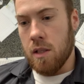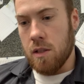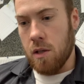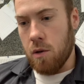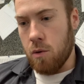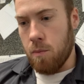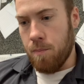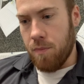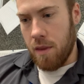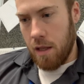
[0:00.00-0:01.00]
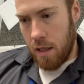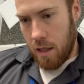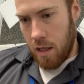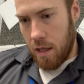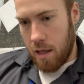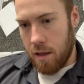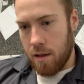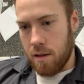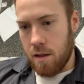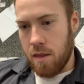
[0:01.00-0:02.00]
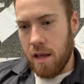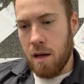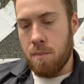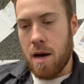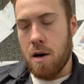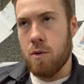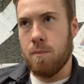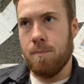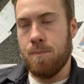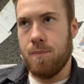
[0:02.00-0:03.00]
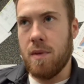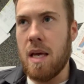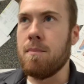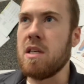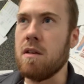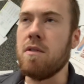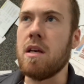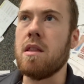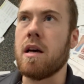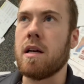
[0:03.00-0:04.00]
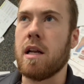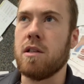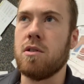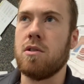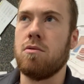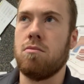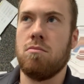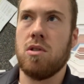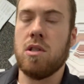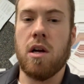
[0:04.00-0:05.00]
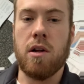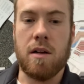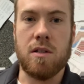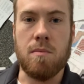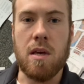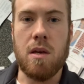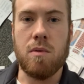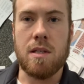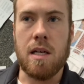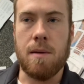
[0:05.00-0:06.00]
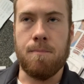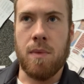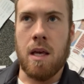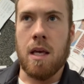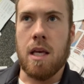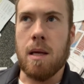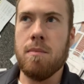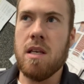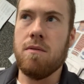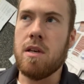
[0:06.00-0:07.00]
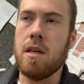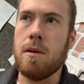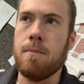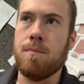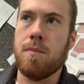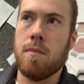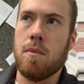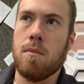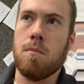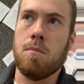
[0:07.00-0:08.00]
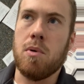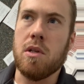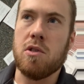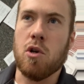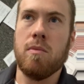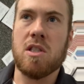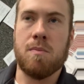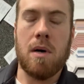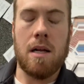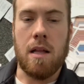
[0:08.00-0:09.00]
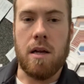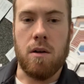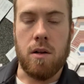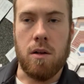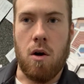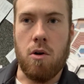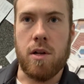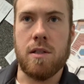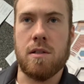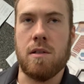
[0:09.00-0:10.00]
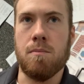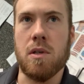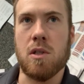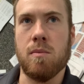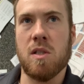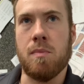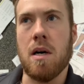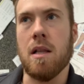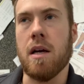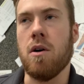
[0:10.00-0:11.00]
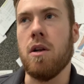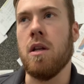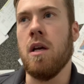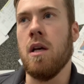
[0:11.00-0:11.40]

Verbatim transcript: so the thing about MTV that kind of stood out to me was that MTV put so much spotlight on artists and put so much spotlight on